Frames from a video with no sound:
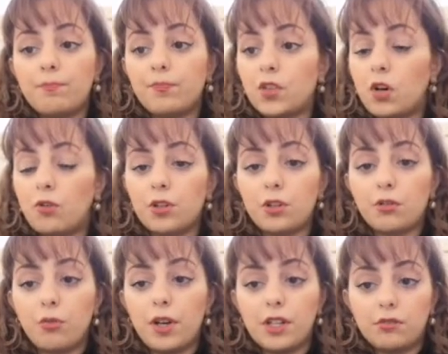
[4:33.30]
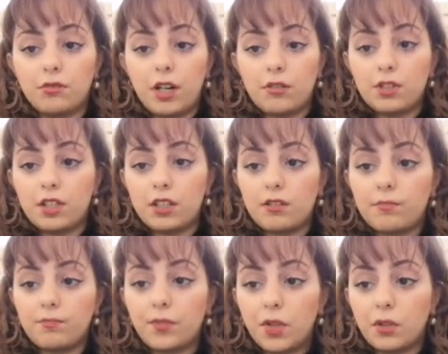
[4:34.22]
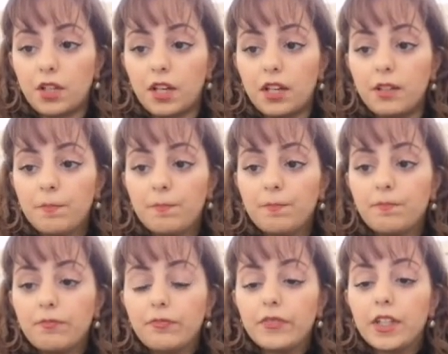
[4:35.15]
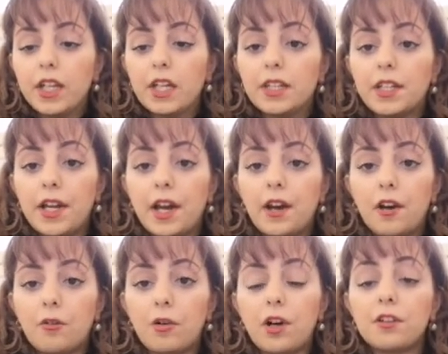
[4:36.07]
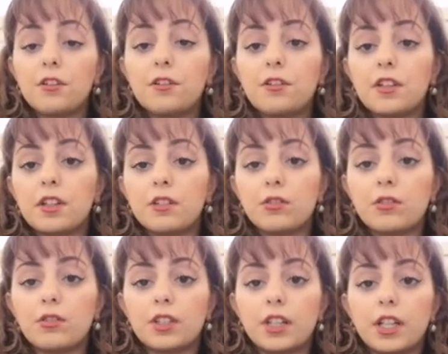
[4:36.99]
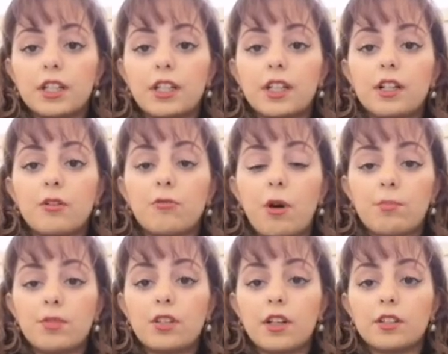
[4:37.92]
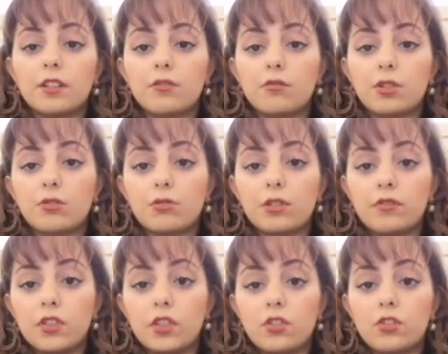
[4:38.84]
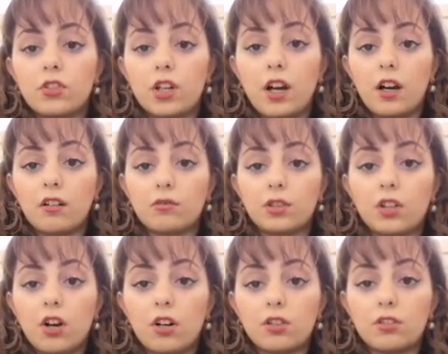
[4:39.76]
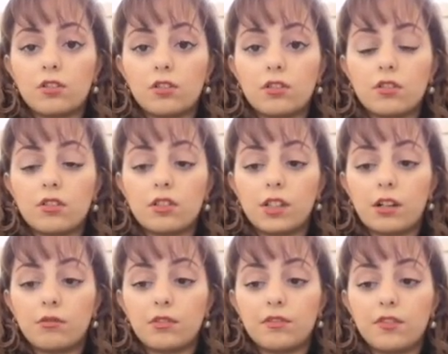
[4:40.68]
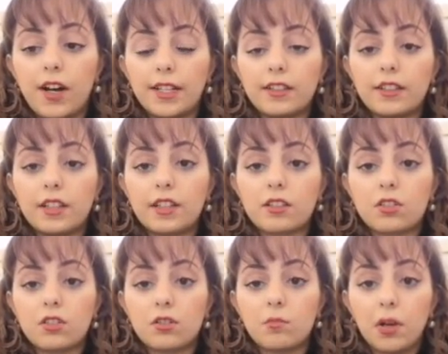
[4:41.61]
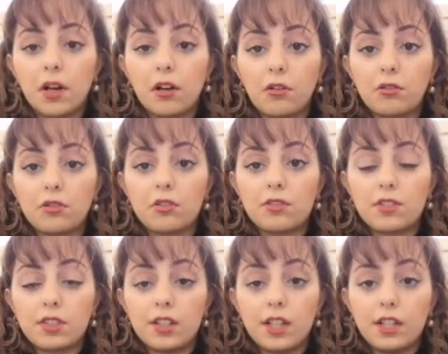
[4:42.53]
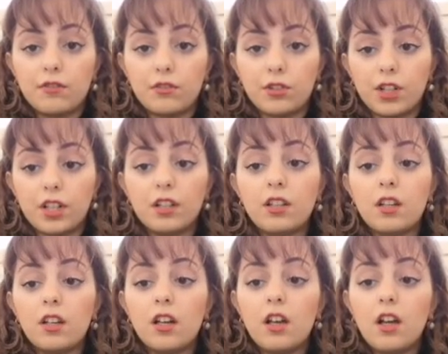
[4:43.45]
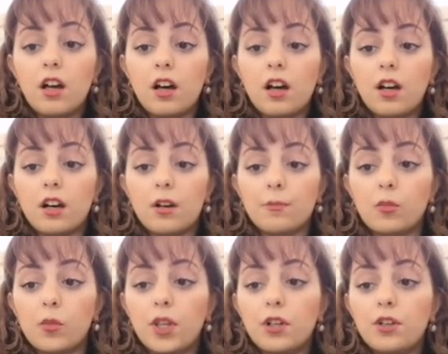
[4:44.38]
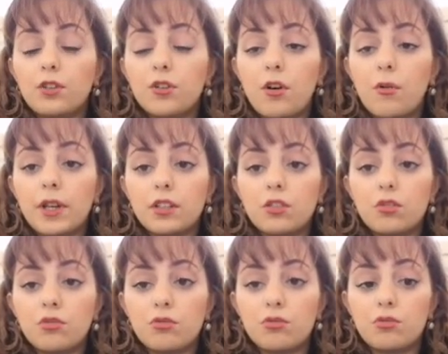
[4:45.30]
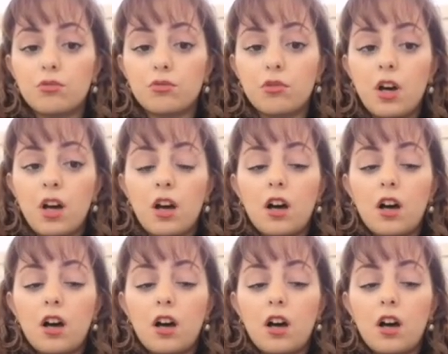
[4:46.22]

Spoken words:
know your way around it, okay? Now, other than creating a website in which we feature our articles and our findings about slavery, we are going to